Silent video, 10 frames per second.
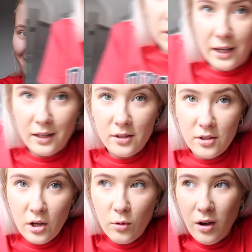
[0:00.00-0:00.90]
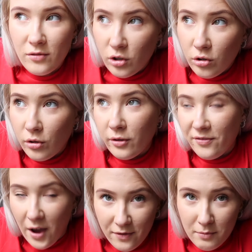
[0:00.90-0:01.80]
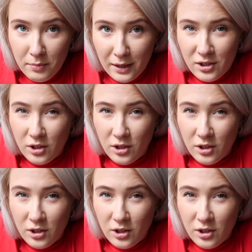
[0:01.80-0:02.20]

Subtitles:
Okay, so I've done all the faffing bits,